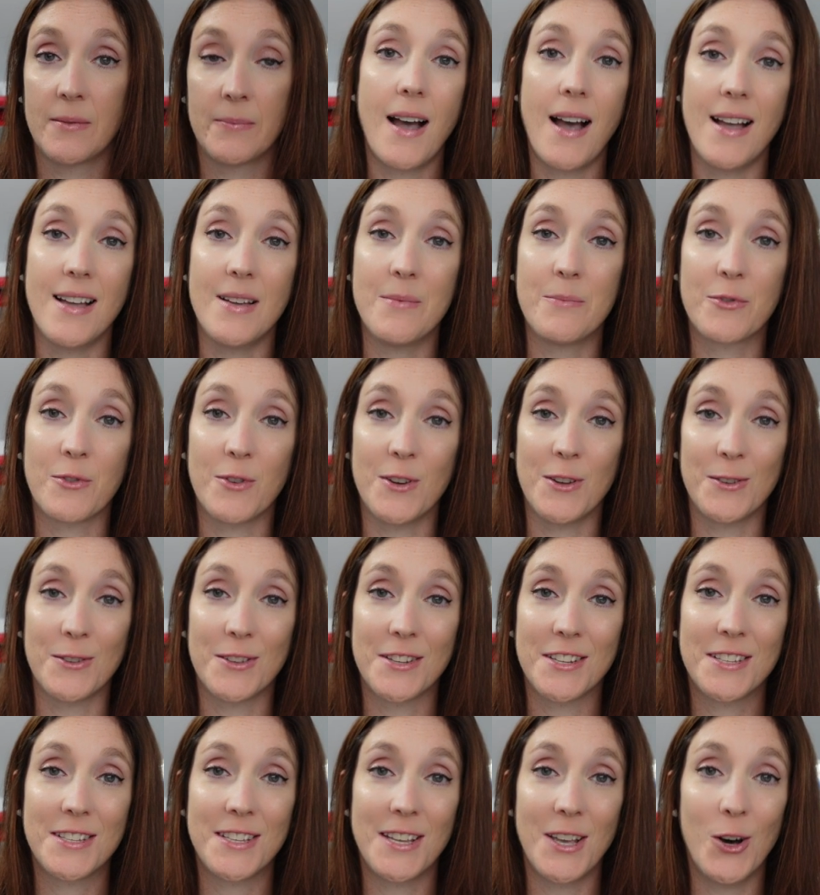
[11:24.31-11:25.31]
I am
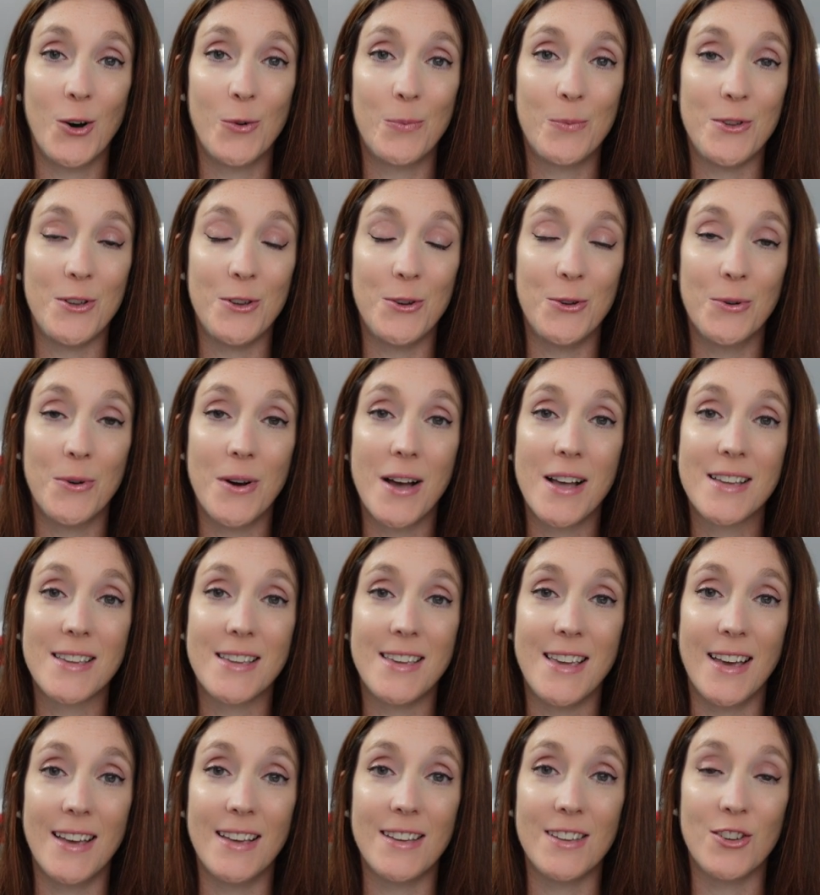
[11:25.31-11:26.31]
thrilled to help you
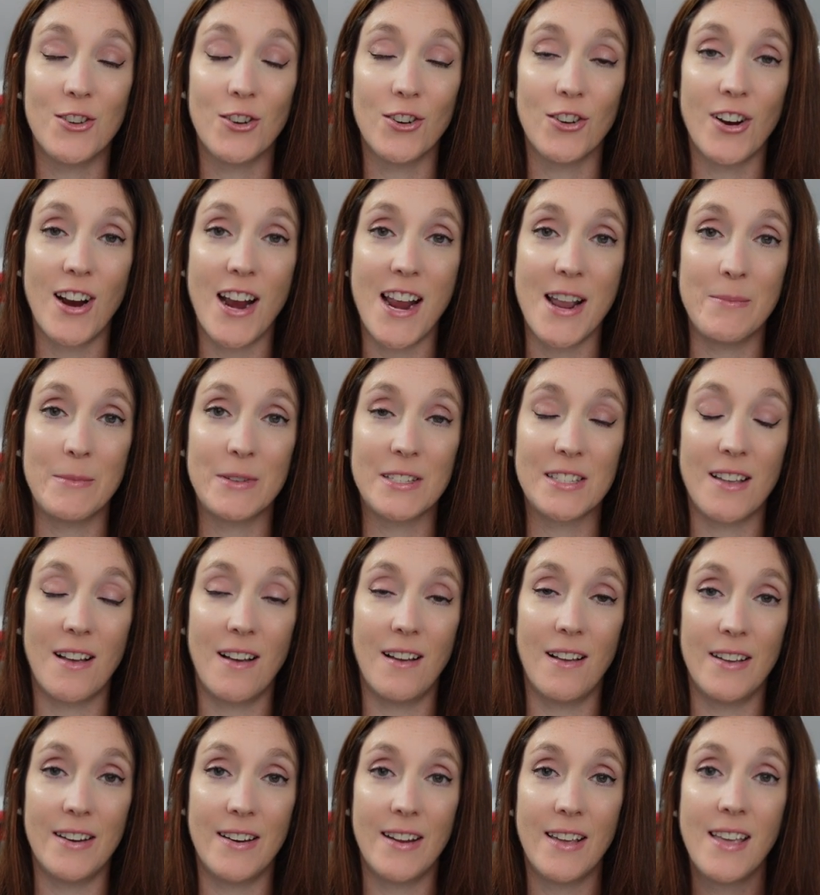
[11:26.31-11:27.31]
get your
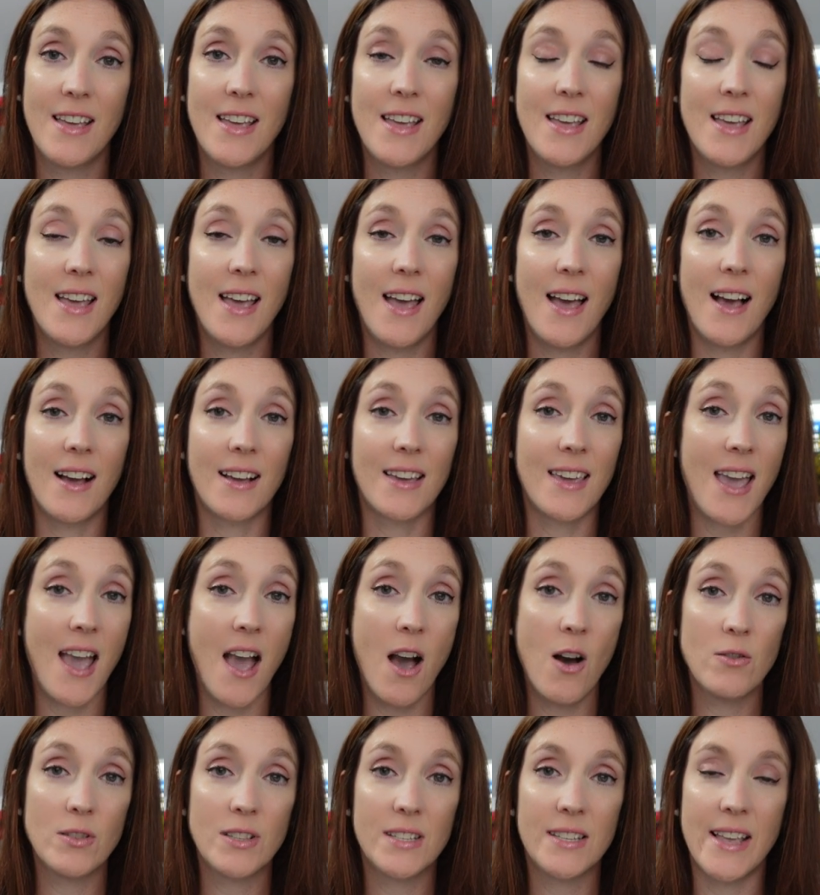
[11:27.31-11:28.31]
Amazon
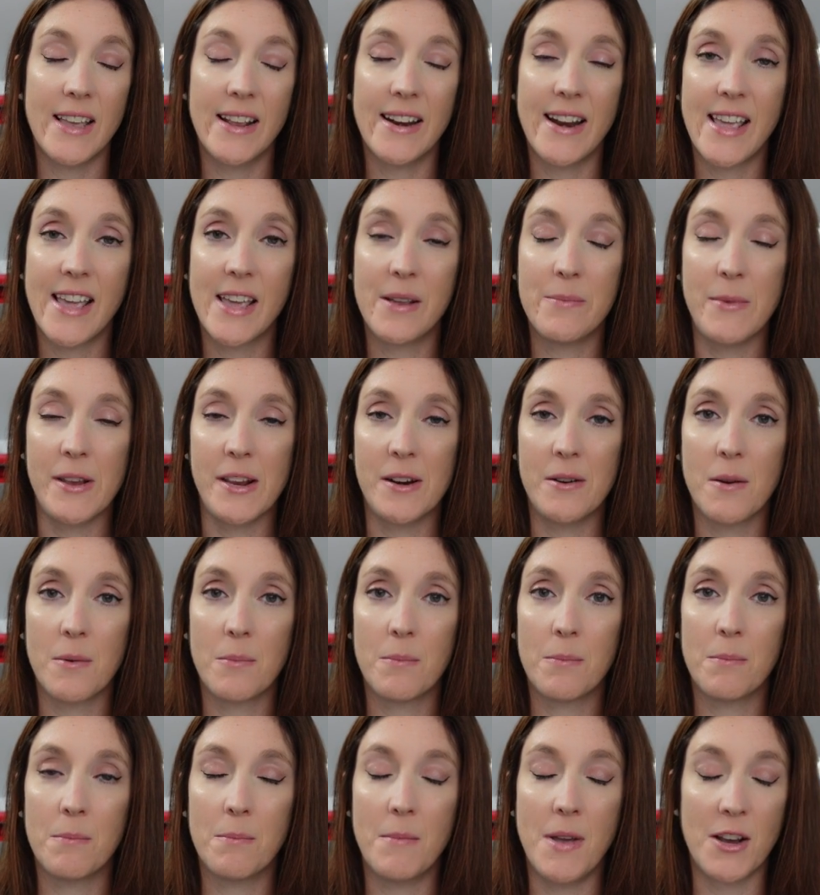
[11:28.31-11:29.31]
account and Handmade
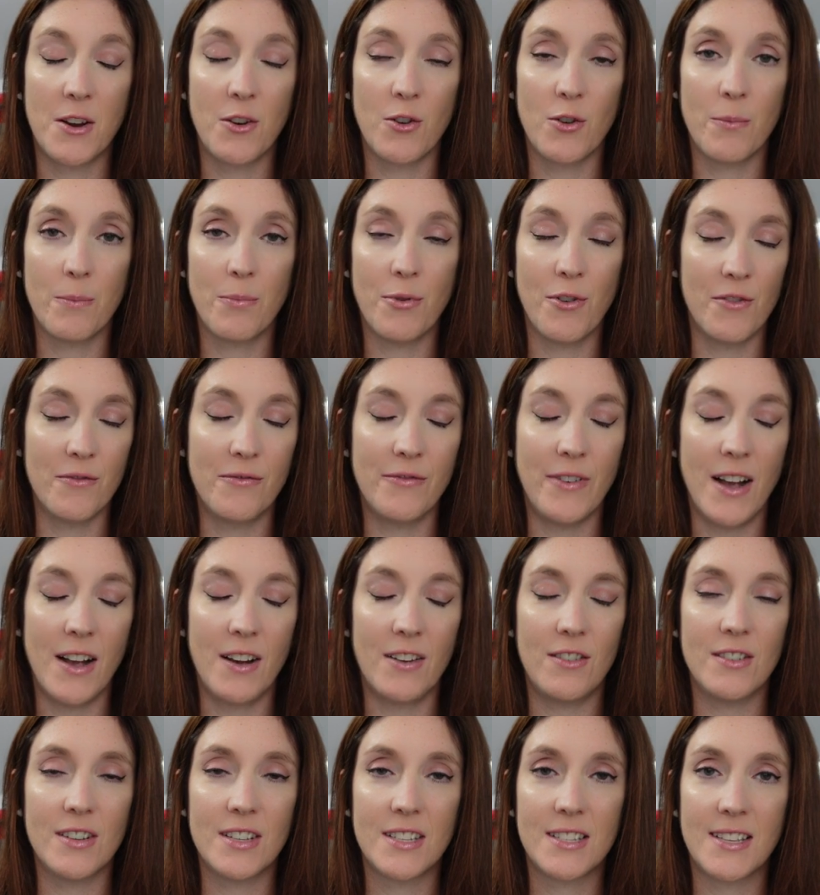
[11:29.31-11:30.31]
maker
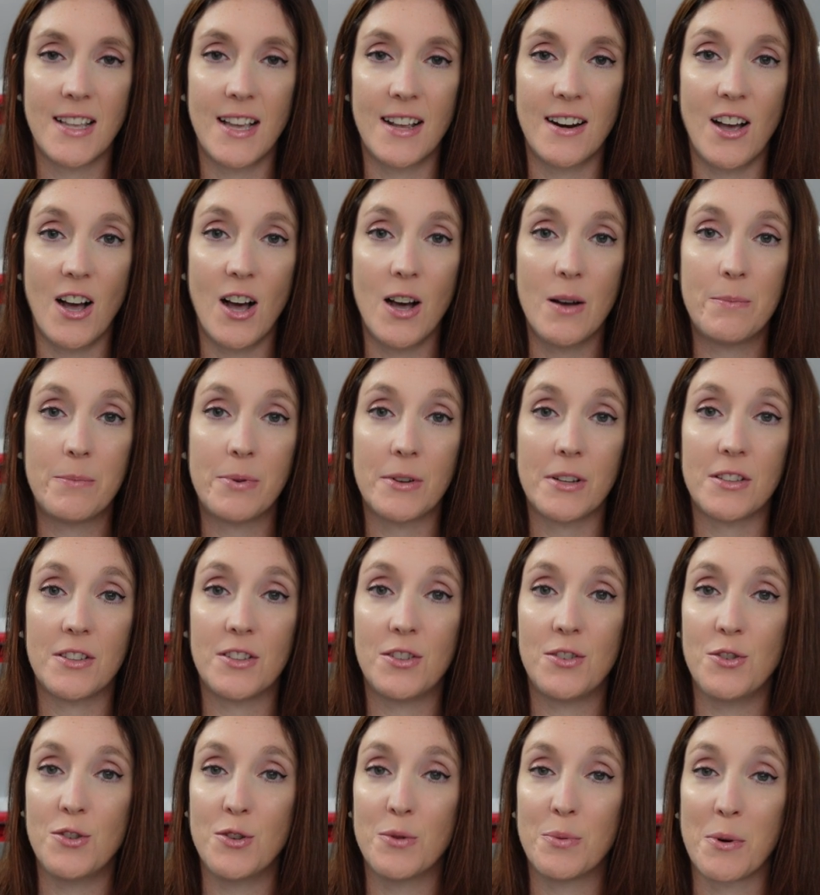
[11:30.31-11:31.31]
profile set up
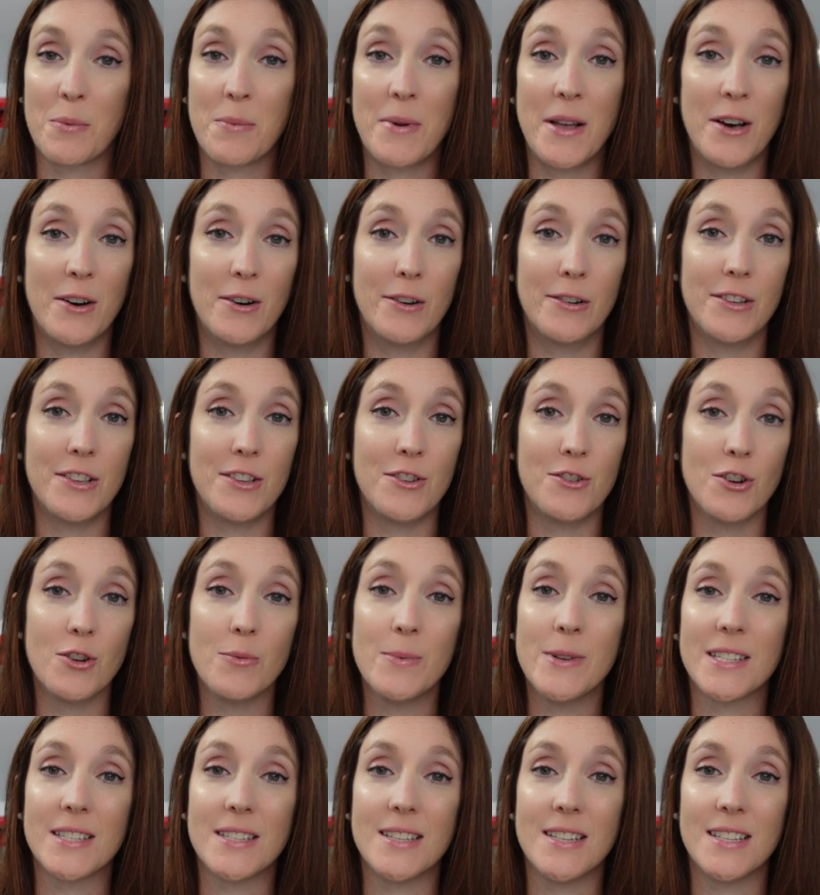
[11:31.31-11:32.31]
to propel your
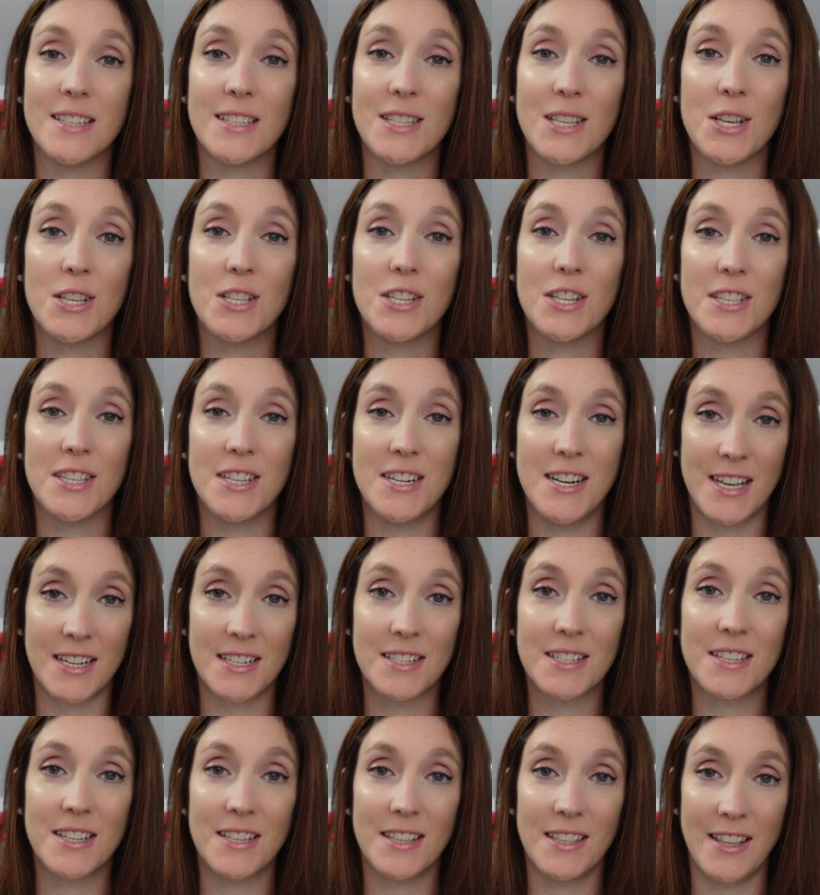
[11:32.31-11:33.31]
business to the
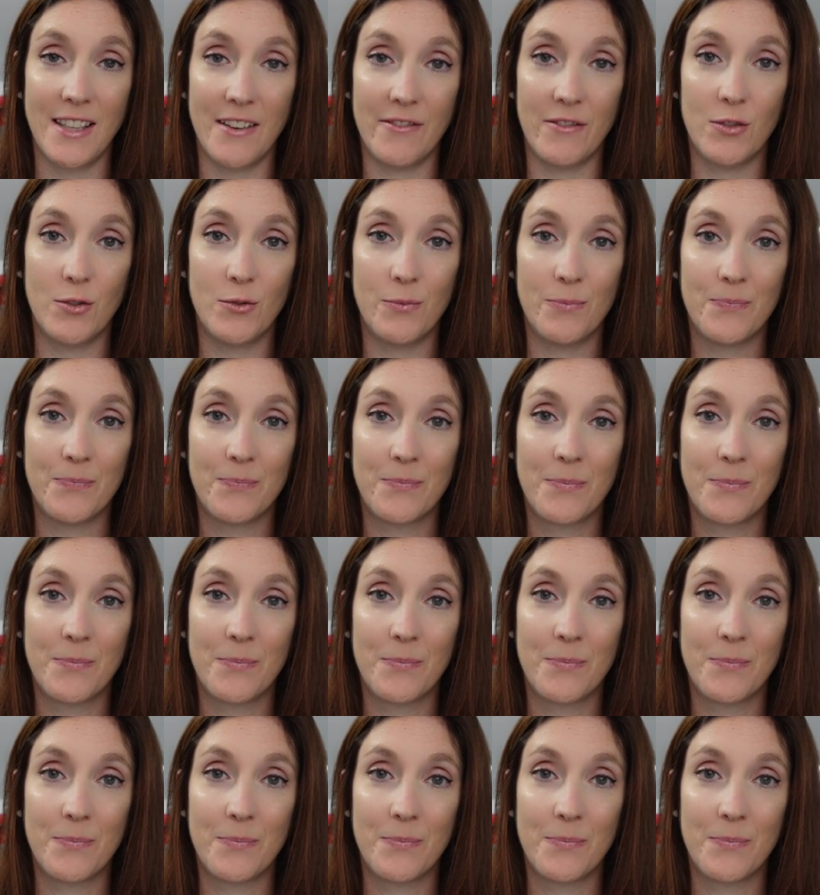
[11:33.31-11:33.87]
next level.